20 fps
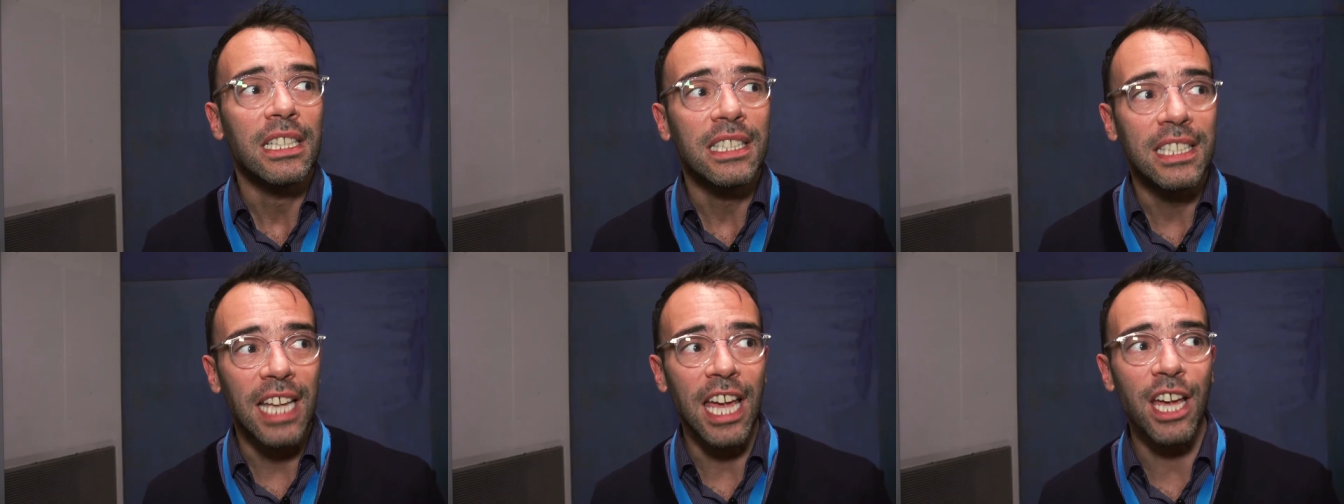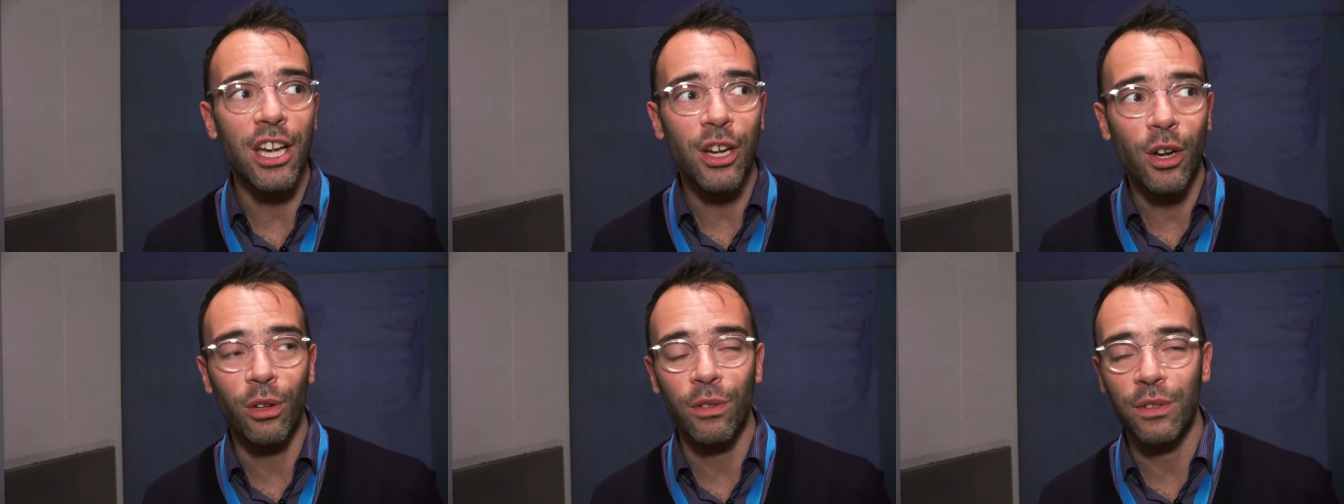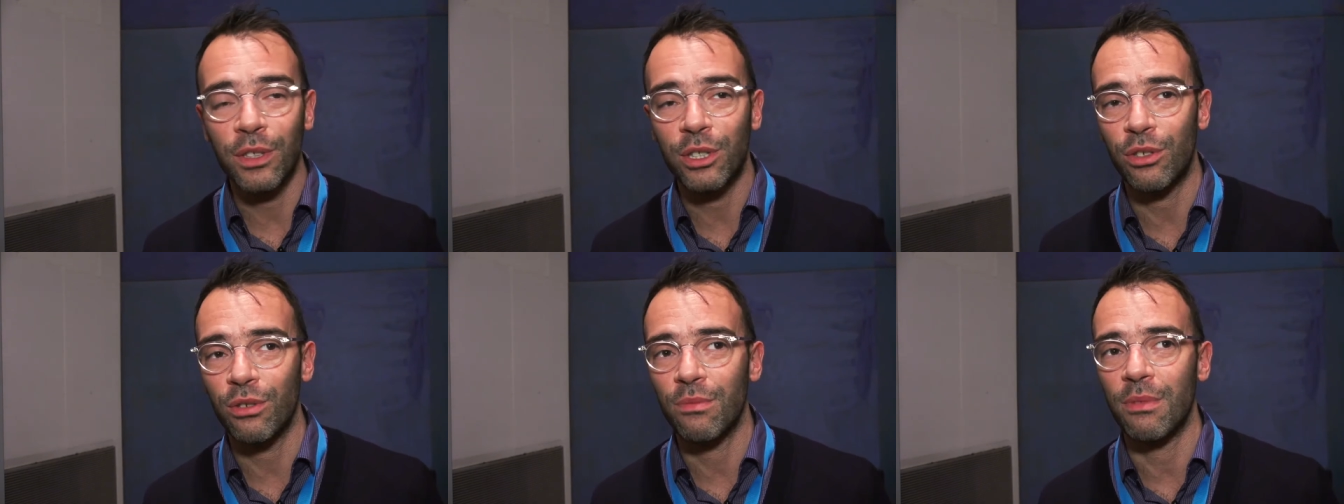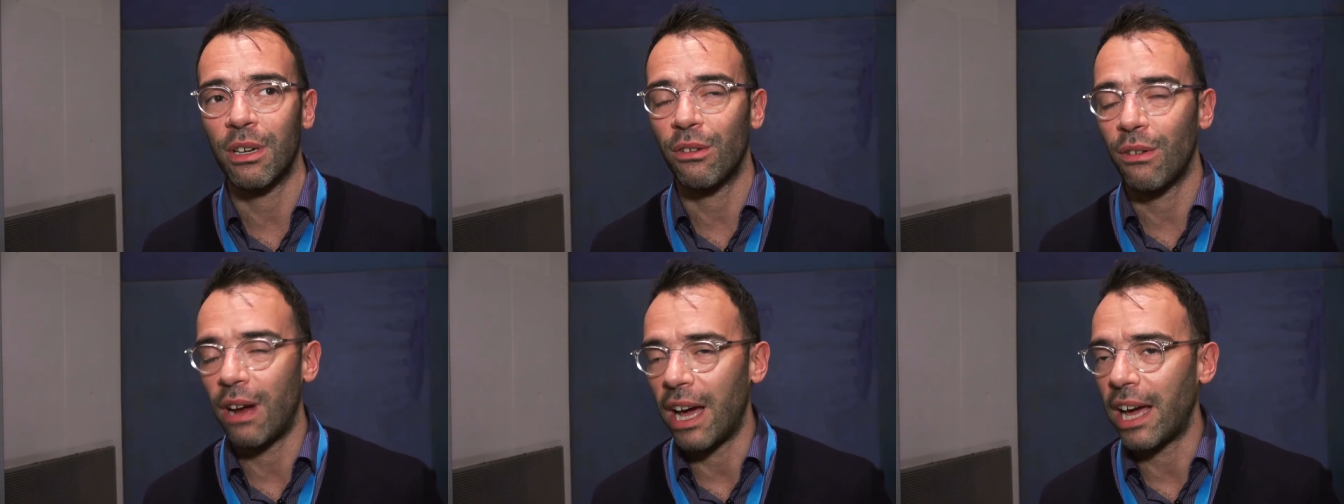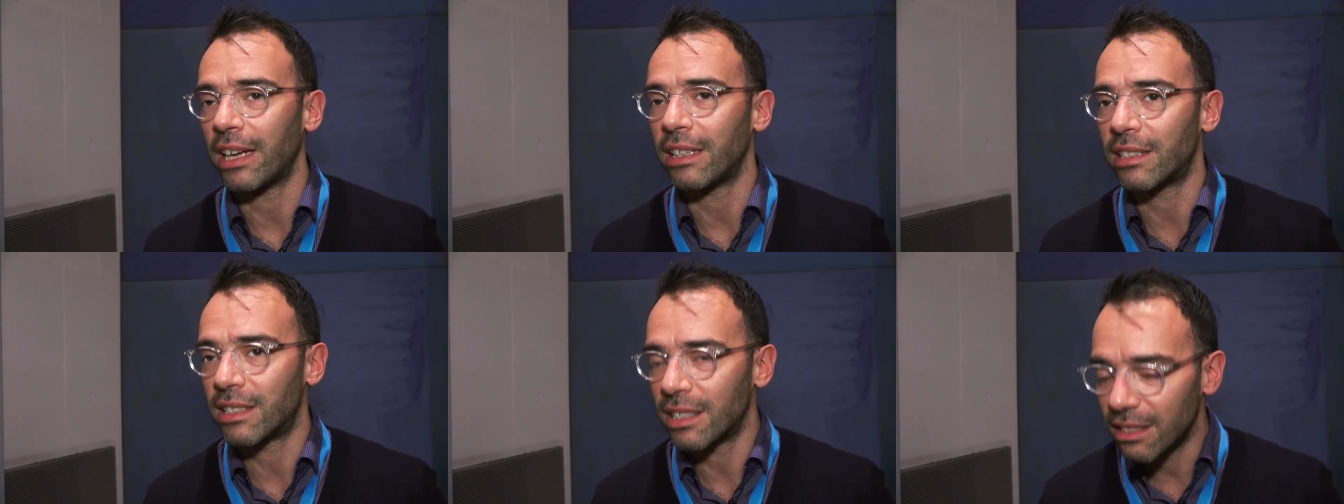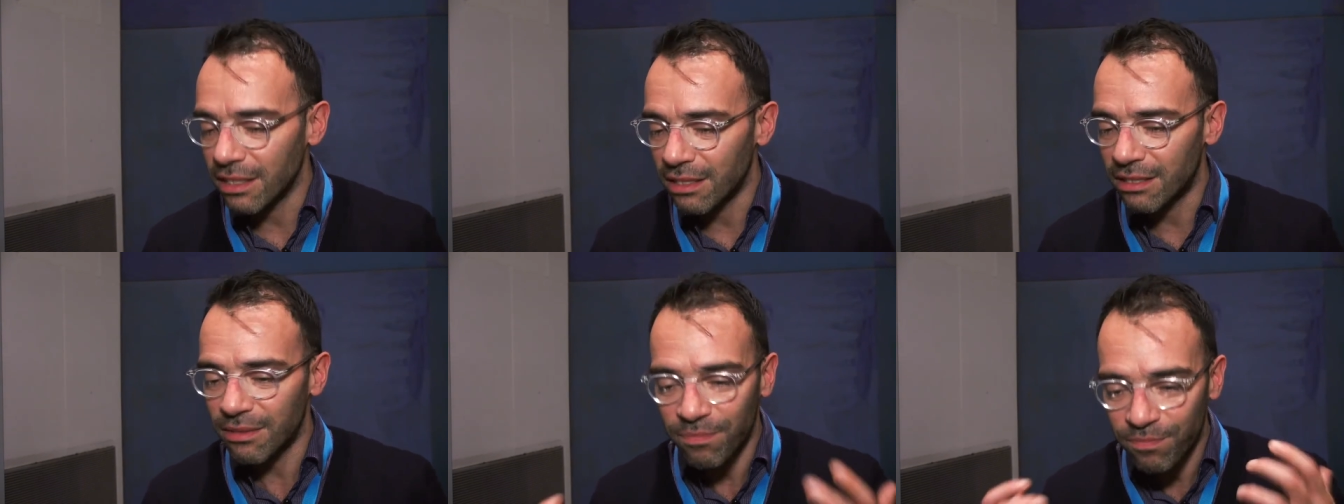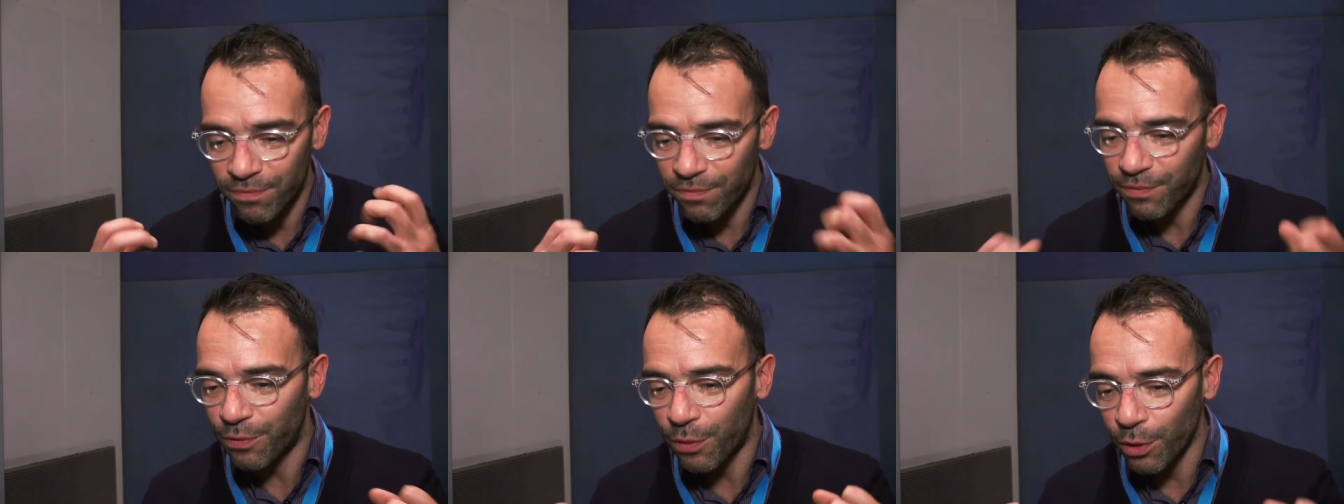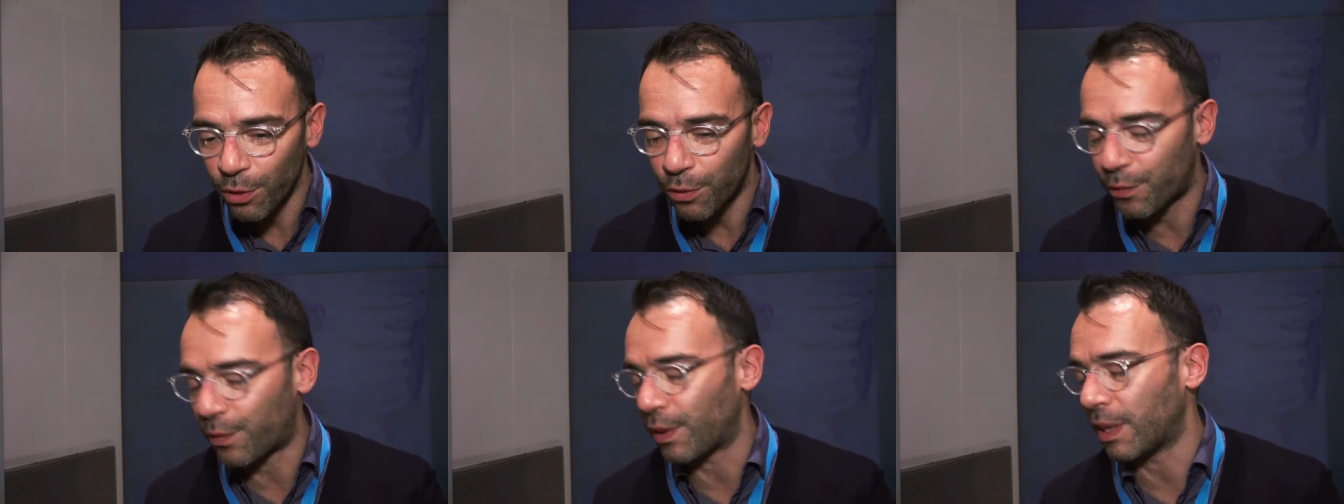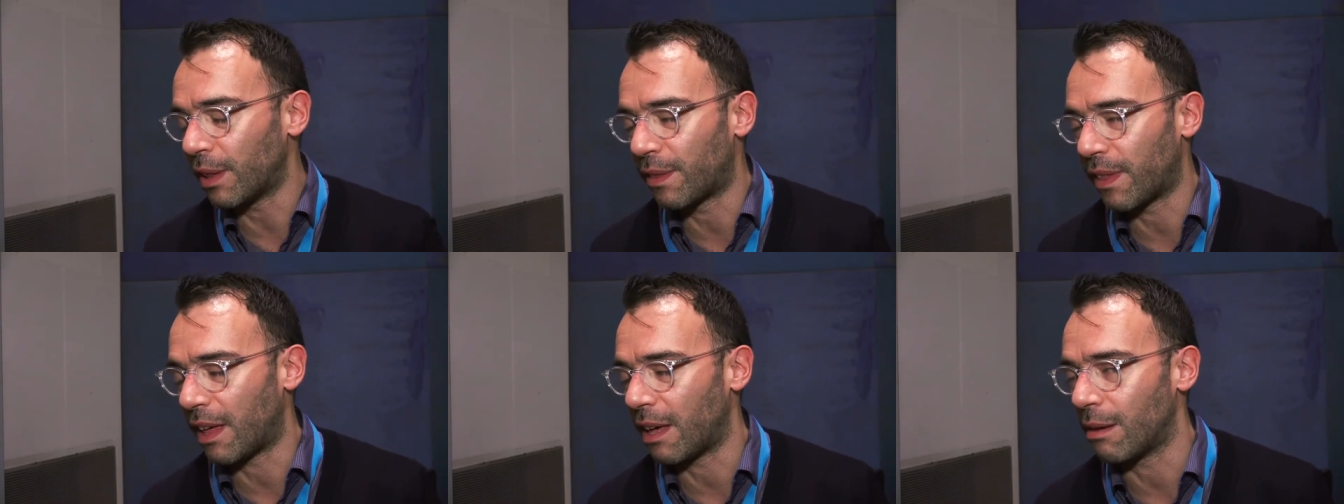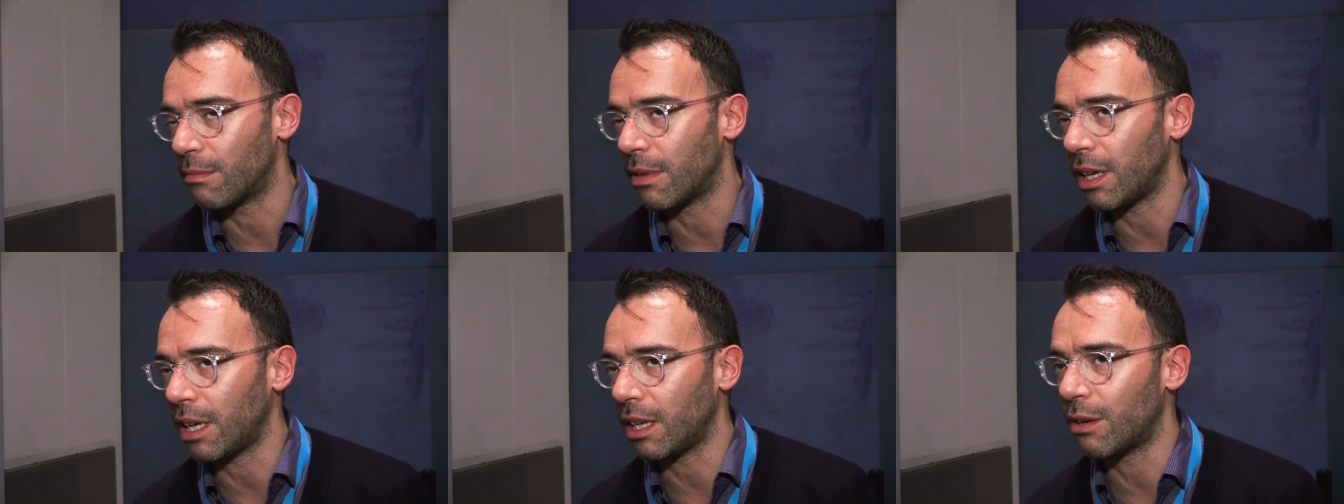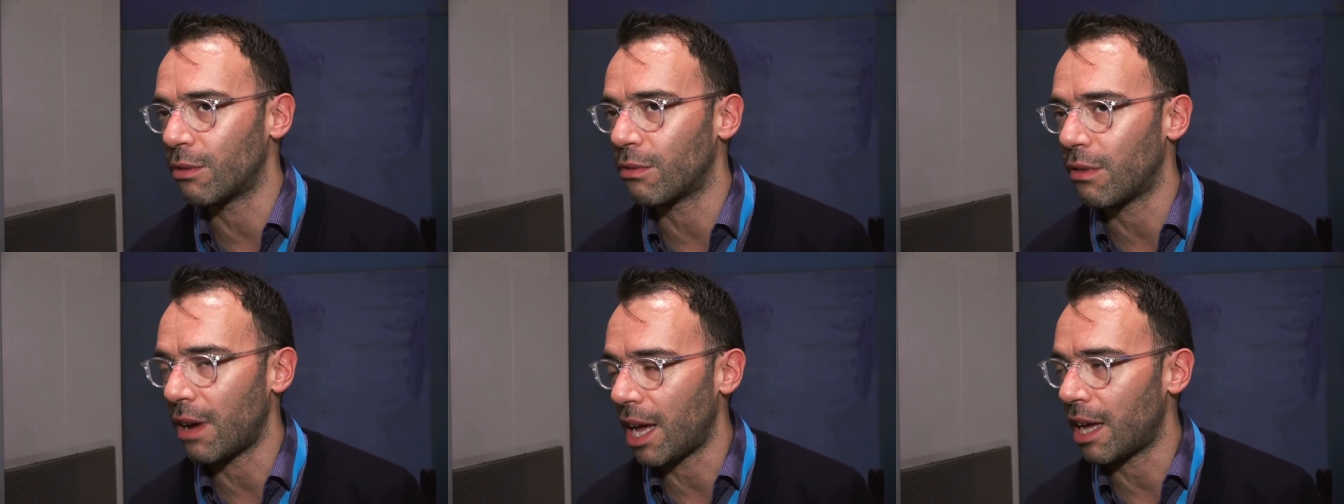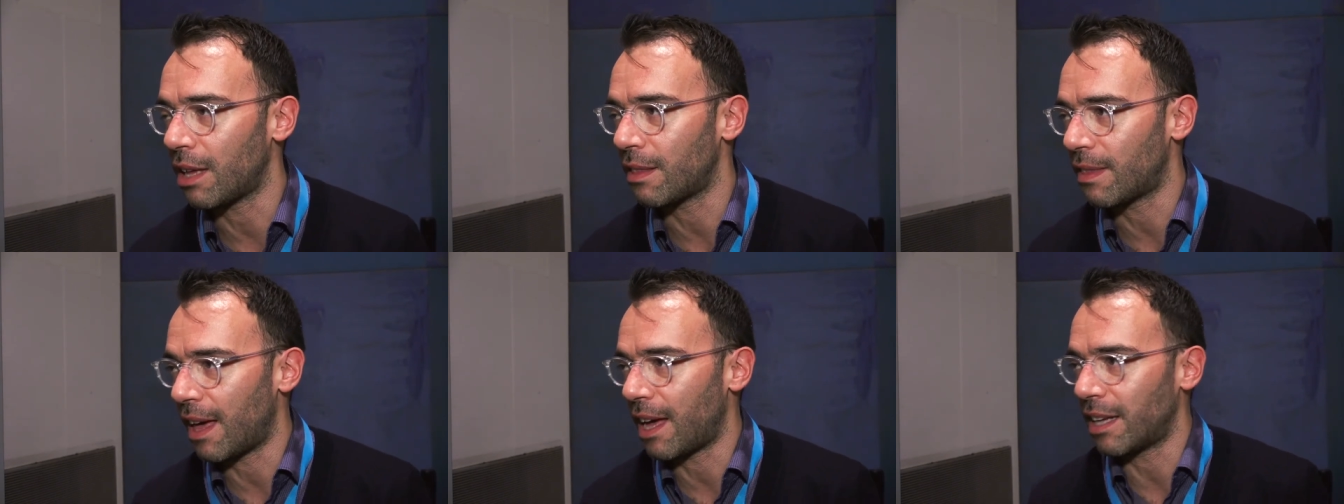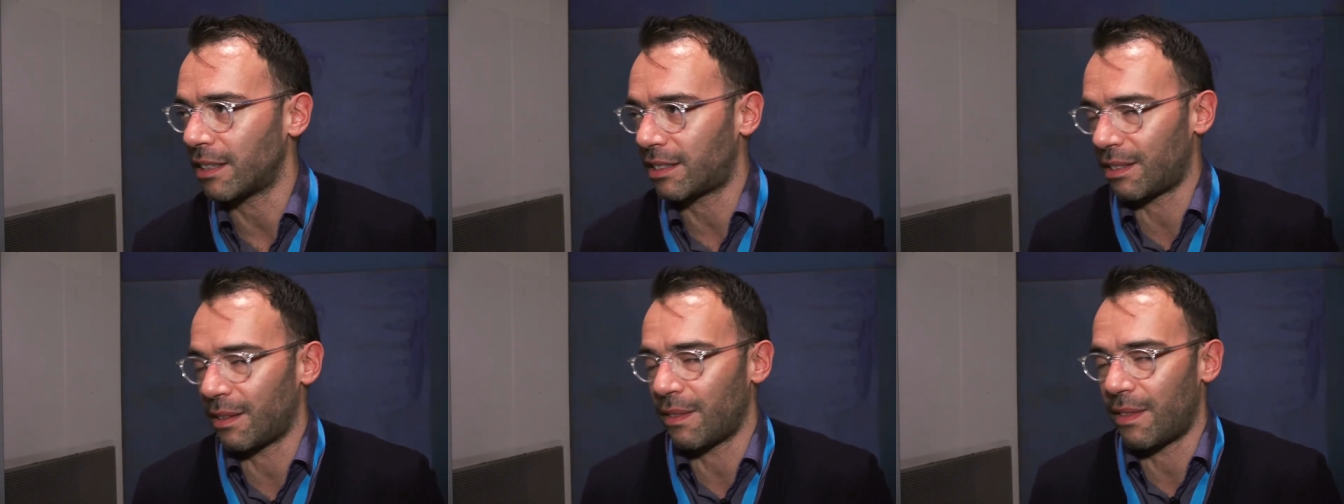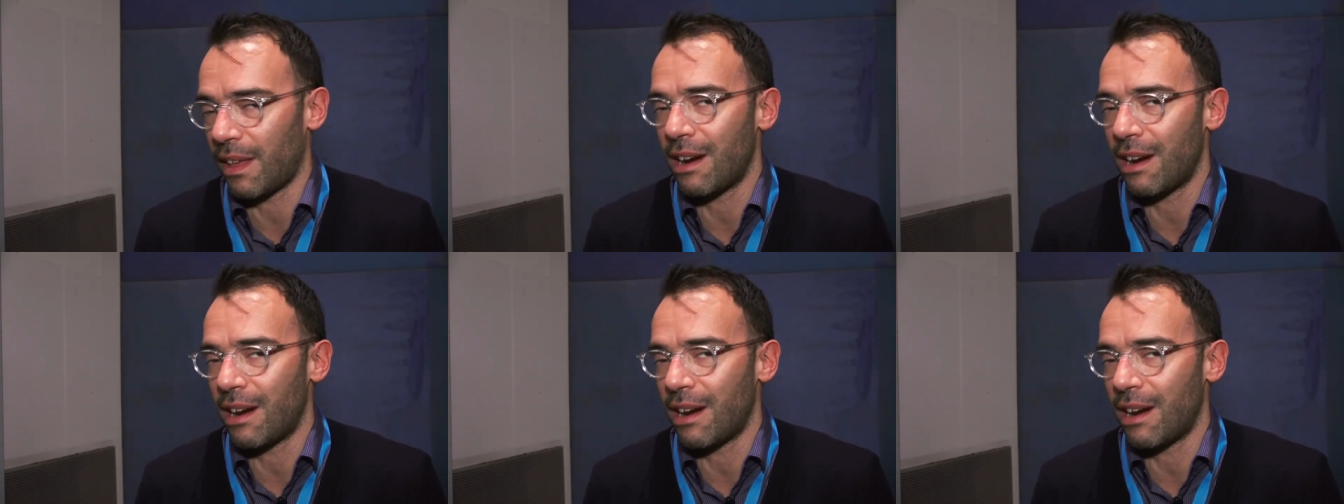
take all these human rights and fulfill them in a way that